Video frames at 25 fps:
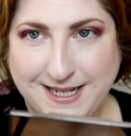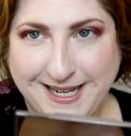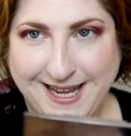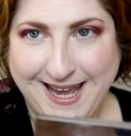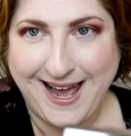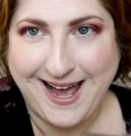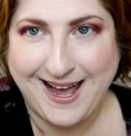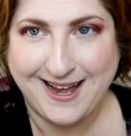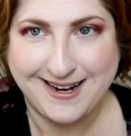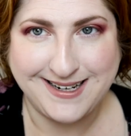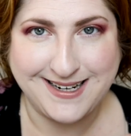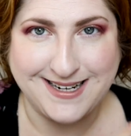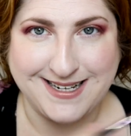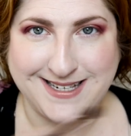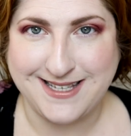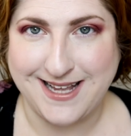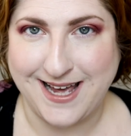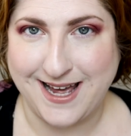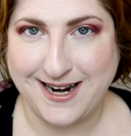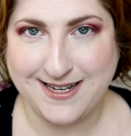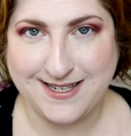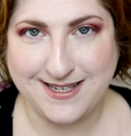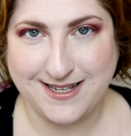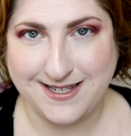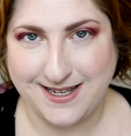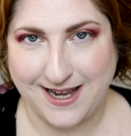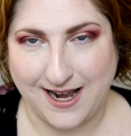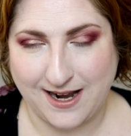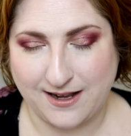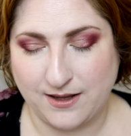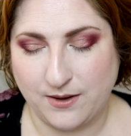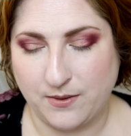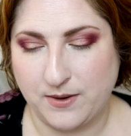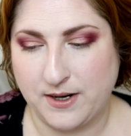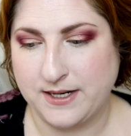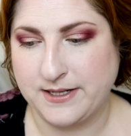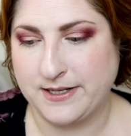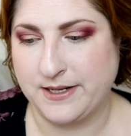a cat because that is
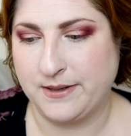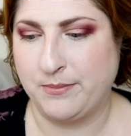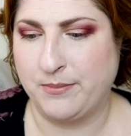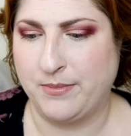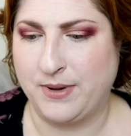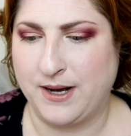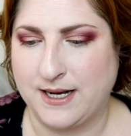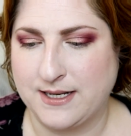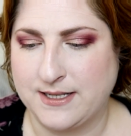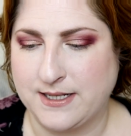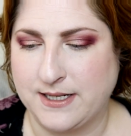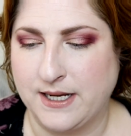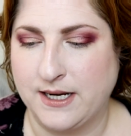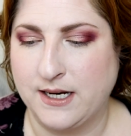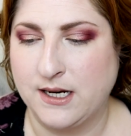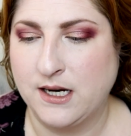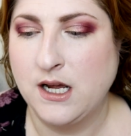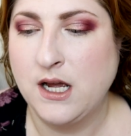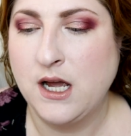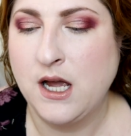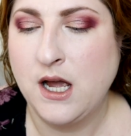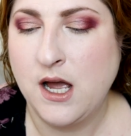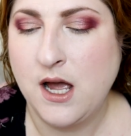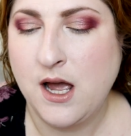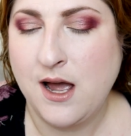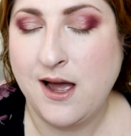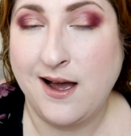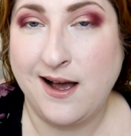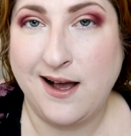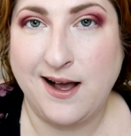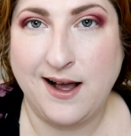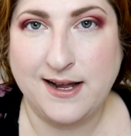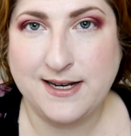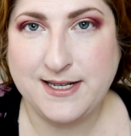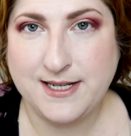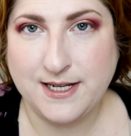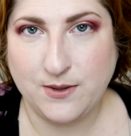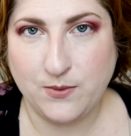exactly what I did in Boston.
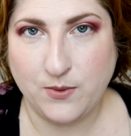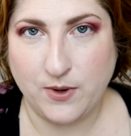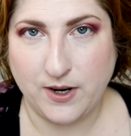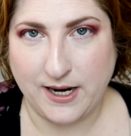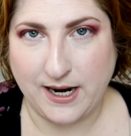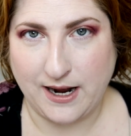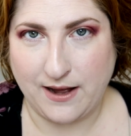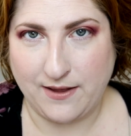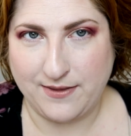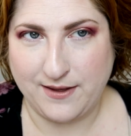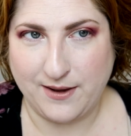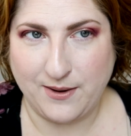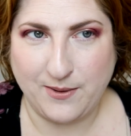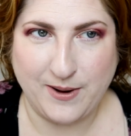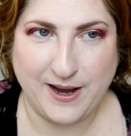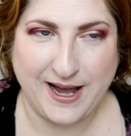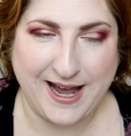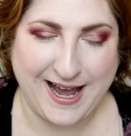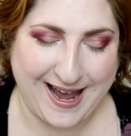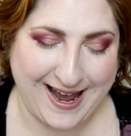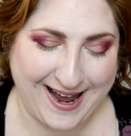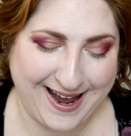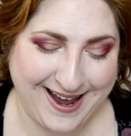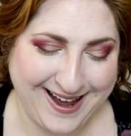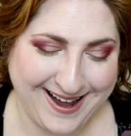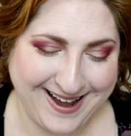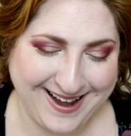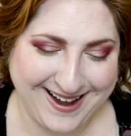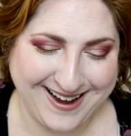Uh, it didn't work out that way.